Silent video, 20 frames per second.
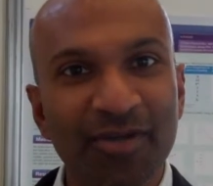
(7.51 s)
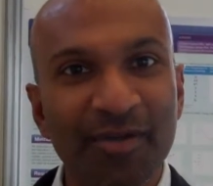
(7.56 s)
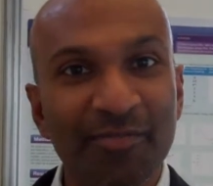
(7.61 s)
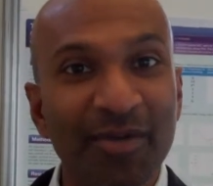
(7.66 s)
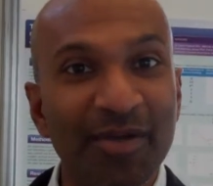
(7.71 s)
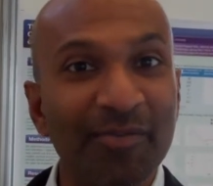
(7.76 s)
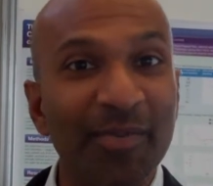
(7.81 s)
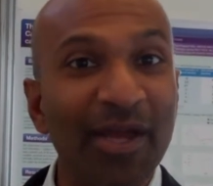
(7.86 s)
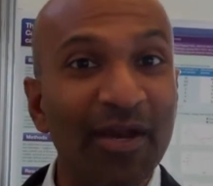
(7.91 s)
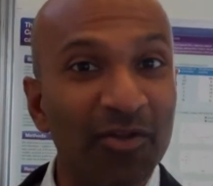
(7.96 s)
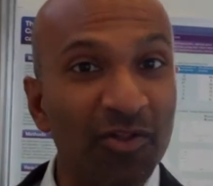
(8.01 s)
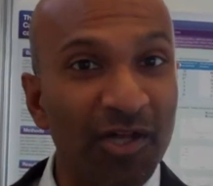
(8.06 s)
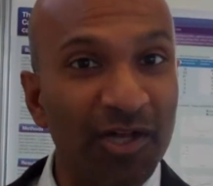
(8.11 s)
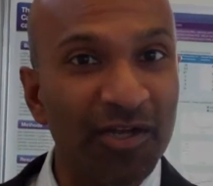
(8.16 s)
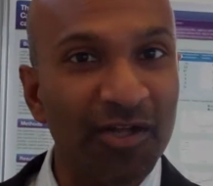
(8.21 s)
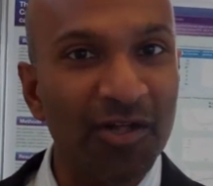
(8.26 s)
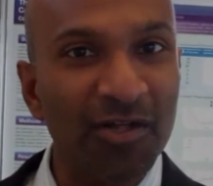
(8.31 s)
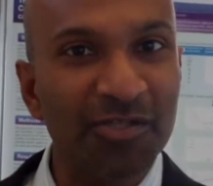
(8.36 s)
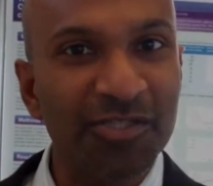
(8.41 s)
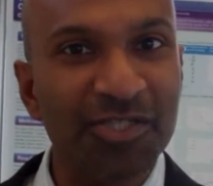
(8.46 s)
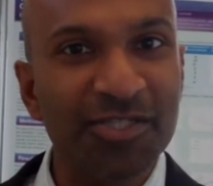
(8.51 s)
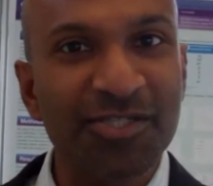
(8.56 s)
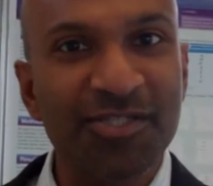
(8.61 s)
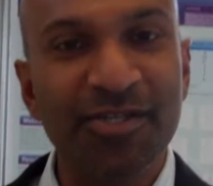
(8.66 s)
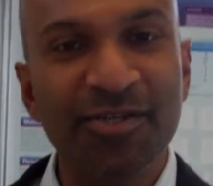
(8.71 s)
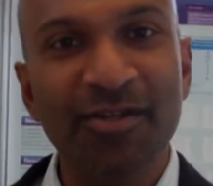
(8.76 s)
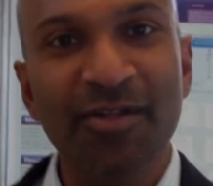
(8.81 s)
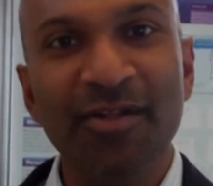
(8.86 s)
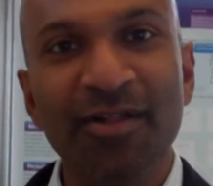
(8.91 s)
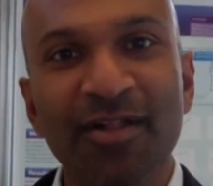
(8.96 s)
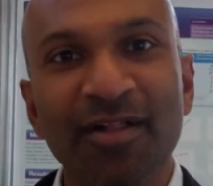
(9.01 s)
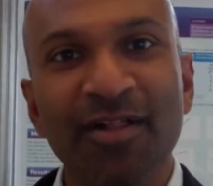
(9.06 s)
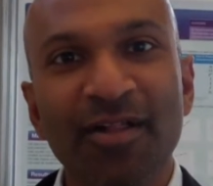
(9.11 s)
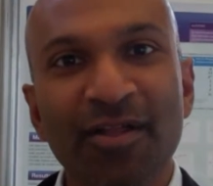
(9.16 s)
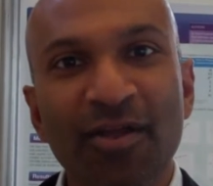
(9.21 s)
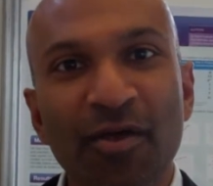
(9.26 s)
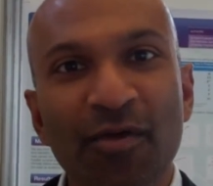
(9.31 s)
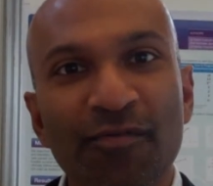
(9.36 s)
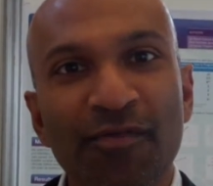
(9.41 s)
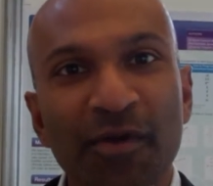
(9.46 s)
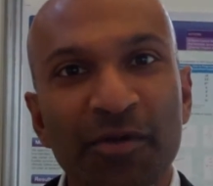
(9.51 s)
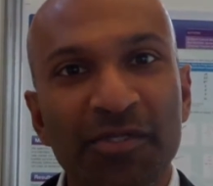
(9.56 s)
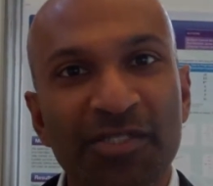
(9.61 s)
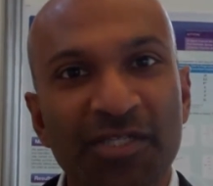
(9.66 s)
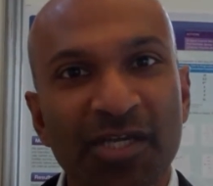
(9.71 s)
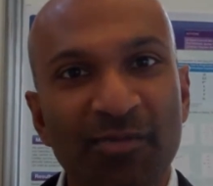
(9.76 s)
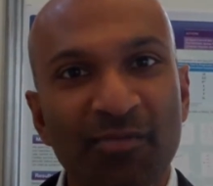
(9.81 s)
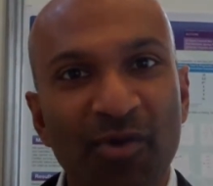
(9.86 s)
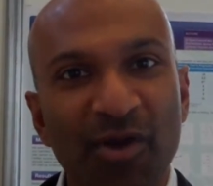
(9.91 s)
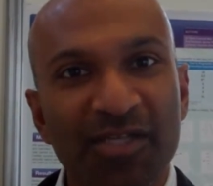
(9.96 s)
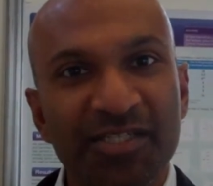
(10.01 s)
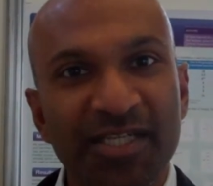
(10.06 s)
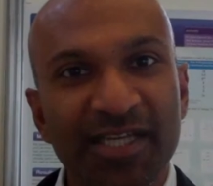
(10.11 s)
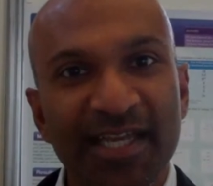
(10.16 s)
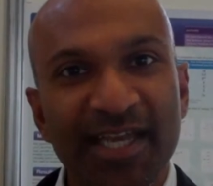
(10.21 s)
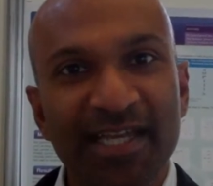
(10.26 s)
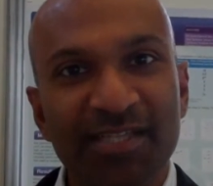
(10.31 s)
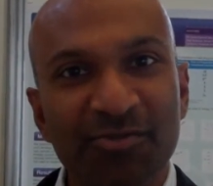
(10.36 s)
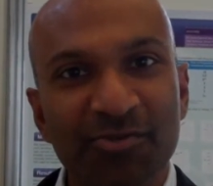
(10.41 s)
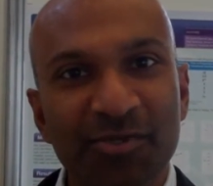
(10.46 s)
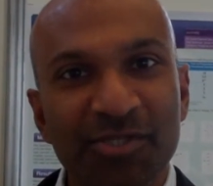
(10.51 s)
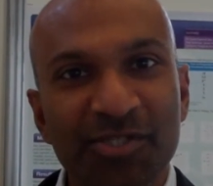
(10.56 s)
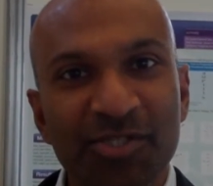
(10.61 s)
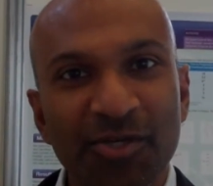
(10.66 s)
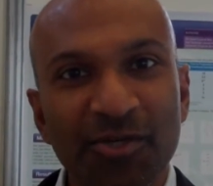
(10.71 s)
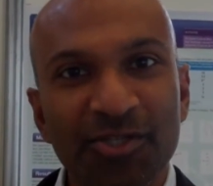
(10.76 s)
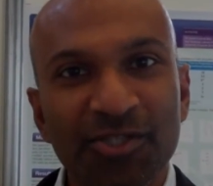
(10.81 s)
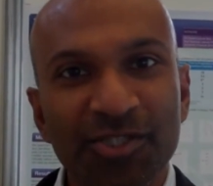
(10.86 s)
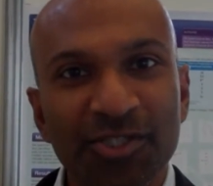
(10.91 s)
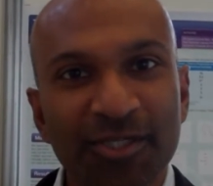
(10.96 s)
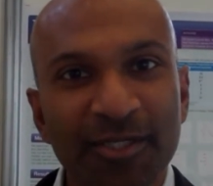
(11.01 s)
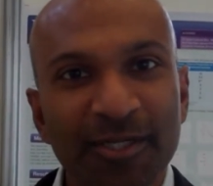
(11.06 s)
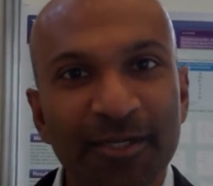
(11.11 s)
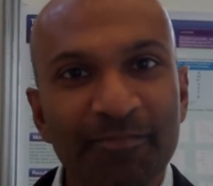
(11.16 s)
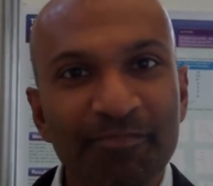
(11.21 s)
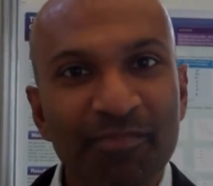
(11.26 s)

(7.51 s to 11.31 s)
I'm a medical oncologist who focuses on prostate cancer research.